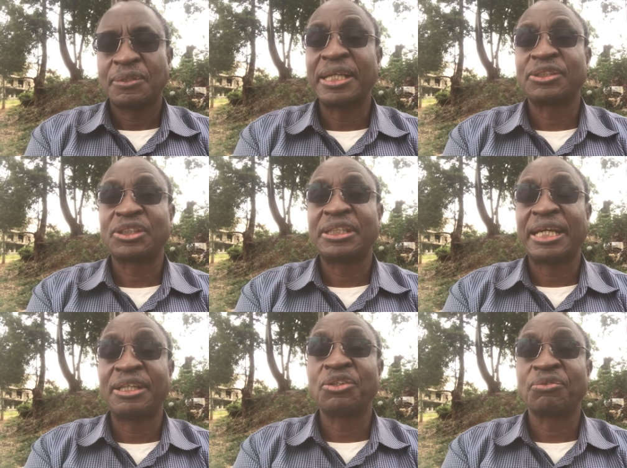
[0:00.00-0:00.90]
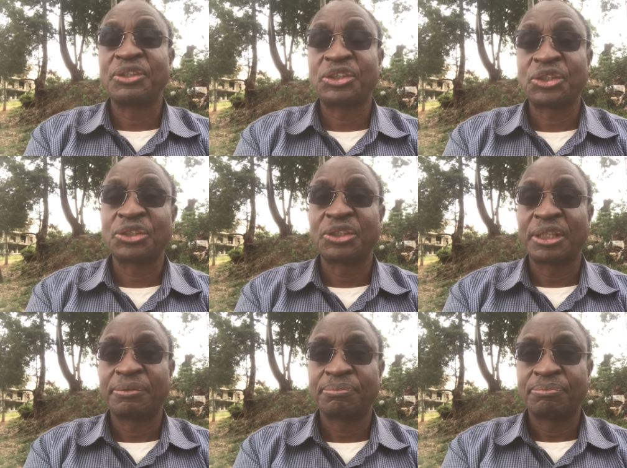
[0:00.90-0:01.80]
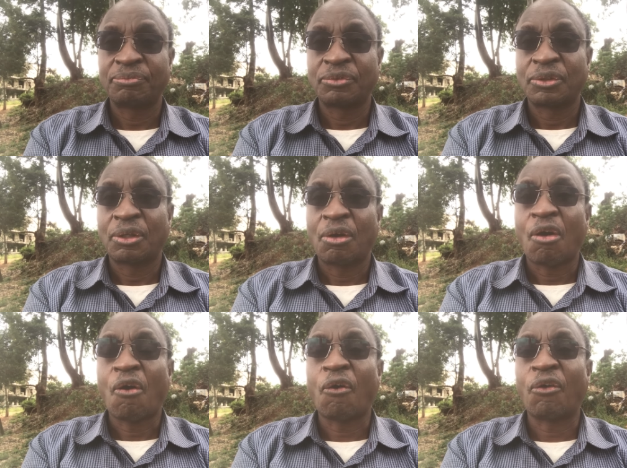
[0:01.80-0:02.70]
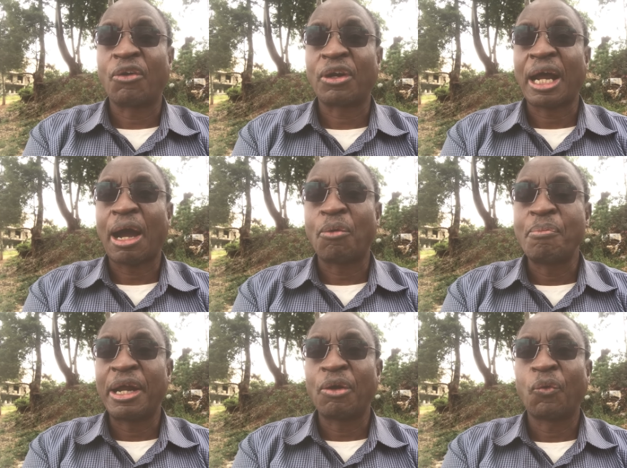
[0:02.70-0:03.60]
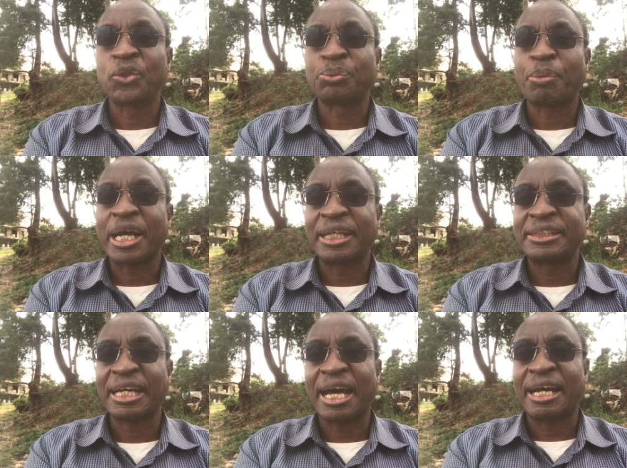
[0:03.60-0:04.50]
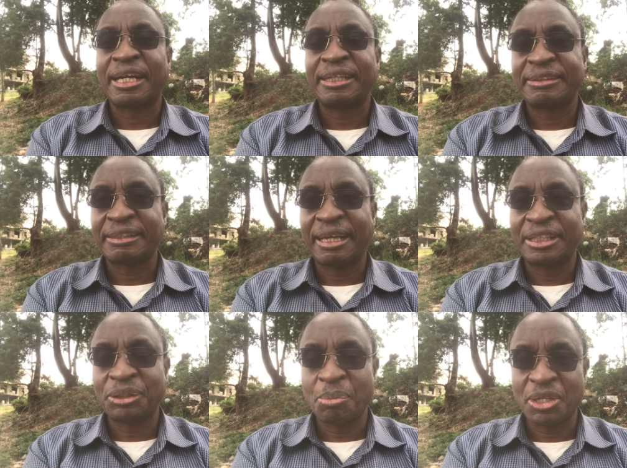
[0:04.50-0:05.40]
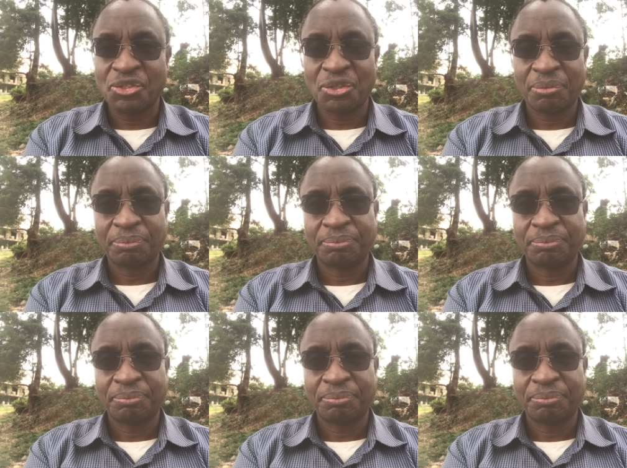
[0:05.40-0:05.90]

yes the age of his children or a woman whose parents are his age mates.